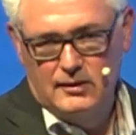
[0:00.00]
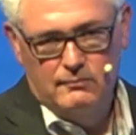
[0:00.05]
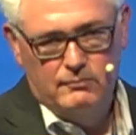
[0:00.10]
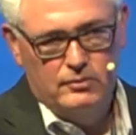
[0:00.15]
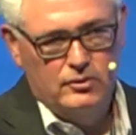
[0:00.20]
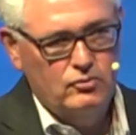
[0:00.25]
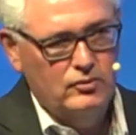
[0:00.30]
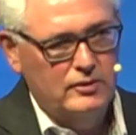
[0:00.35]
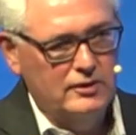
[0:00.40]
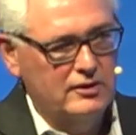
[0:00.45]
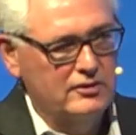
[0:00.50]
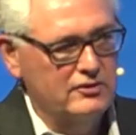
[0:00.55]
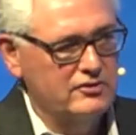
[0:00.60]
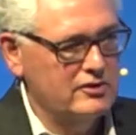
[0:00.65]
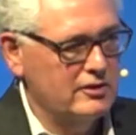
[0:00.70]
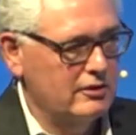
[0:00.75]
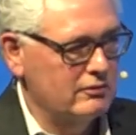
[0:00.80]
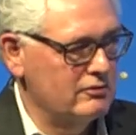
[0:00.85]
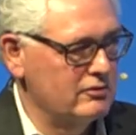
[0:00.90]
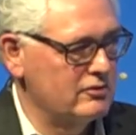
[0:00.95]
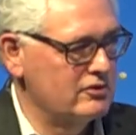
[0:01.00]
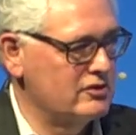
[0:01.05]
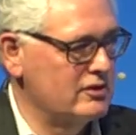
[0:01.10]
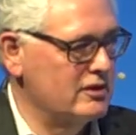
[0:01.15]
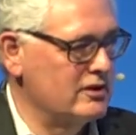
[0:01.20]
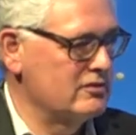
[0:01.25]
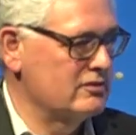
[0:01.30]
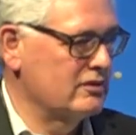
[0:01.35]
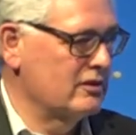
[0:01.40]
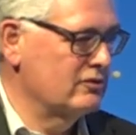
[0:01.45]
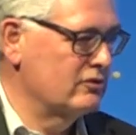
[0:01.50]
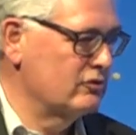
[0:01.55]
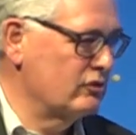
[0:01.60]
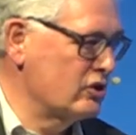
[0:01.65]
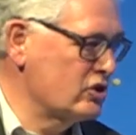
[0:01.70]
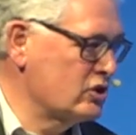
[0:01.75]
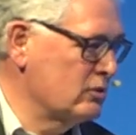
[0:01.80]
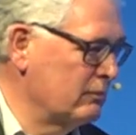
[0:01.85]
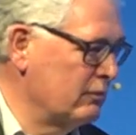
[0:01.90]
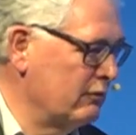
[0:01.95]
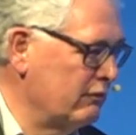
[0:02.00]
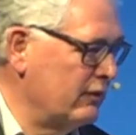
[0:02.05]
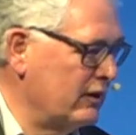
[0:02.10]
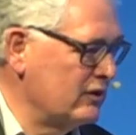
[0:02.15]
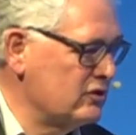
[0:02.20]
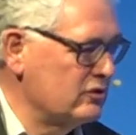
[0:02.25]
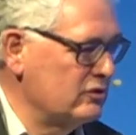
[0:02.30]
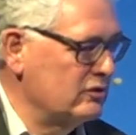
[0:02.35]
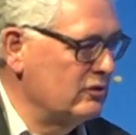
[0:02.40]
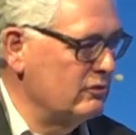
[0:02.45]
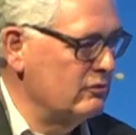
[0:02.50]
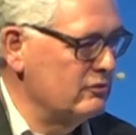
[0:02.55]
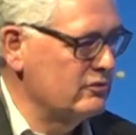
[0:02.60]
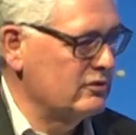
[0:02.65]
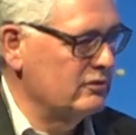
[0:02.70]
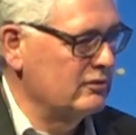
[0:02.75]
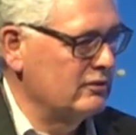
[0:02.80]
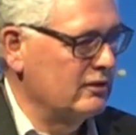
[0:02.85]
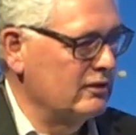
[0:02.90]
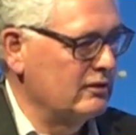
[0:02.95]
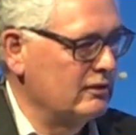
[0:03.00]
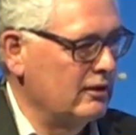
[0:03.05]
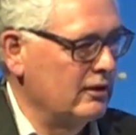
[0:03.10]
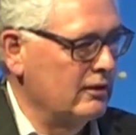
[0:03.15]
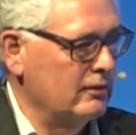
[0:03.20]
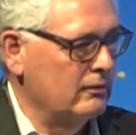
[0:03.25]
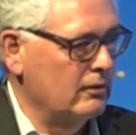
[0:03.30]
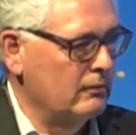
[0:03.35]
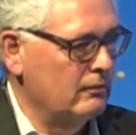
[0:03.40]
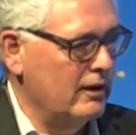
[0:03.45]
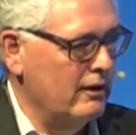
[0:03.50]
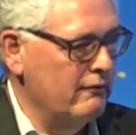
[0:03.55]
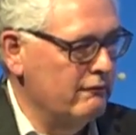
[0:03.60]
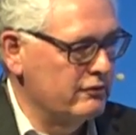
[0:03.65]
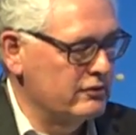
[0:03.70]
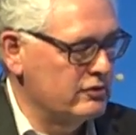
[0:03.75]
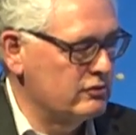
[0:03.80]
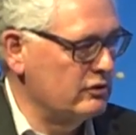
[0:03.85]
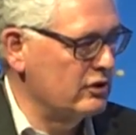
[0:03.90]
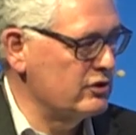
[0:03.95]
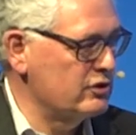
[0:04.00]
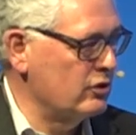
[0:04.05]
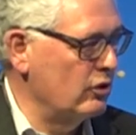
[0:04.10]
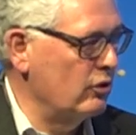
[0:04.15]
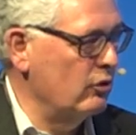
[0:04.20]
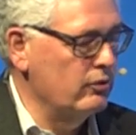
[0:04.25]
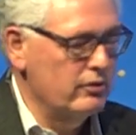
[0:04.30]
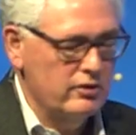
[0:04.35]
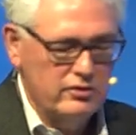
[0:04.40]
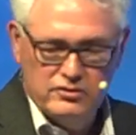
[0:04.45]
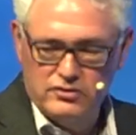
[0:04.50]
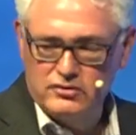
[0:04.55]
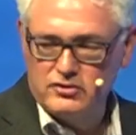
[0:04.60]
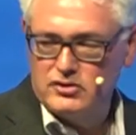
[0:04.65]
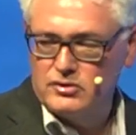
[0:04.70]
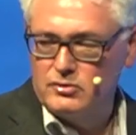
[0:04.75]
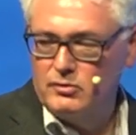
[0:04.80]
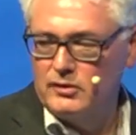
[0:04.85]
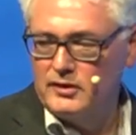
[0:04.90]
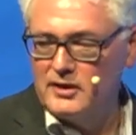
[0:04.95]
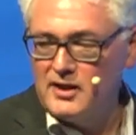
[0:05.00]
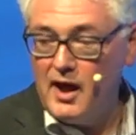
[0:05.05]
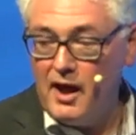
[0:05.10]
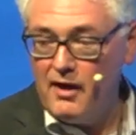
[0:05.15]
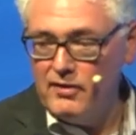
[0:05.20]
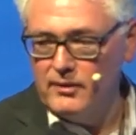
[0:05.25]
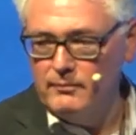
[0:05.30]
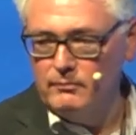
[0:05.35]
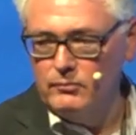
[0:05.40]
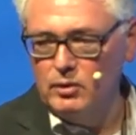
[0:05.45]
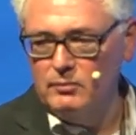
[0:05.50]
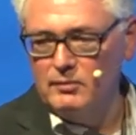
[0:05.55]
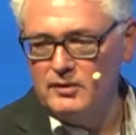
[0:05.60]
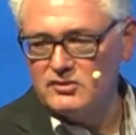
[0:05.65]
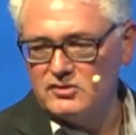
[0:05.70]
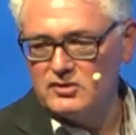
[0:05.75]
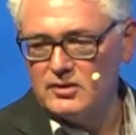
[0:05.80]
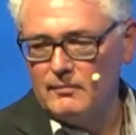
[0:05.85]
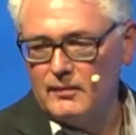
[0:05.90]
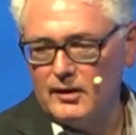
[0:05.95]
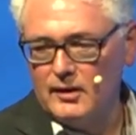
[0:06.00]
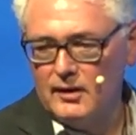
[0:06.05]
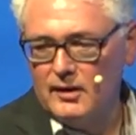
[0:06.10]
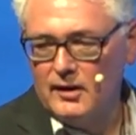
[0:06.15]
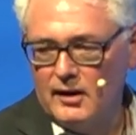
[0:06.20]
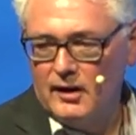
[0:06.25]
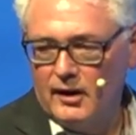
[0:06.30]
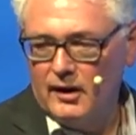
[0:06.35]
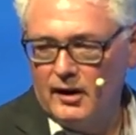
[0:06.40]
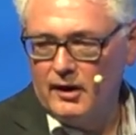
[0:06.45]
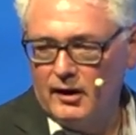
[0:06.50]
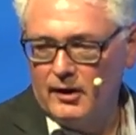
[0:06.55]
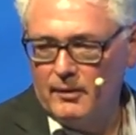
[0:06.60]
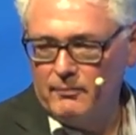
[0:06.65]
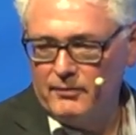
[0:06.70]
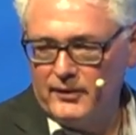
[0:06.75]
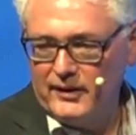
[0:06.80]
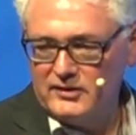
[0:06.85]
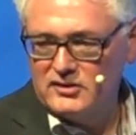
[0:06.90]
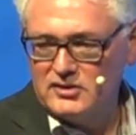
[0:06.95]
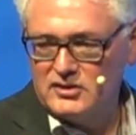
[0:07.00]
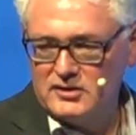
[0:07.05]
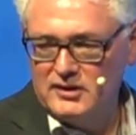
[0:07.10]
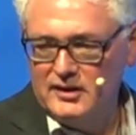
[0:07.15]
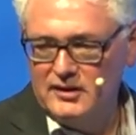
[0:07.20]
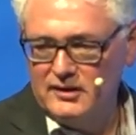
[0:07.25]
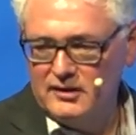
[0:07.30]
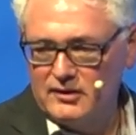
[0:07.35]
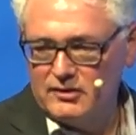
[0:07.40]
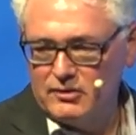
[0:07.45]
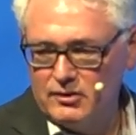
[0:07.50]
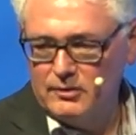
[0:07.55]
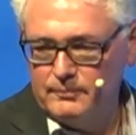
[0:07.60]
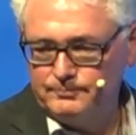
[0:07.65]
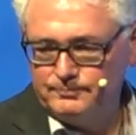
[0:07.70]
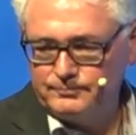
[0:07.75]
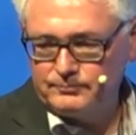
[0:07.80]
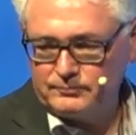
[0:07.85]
between consultancies and construction professionals and infrastructure owners and so on at the moment. That steering group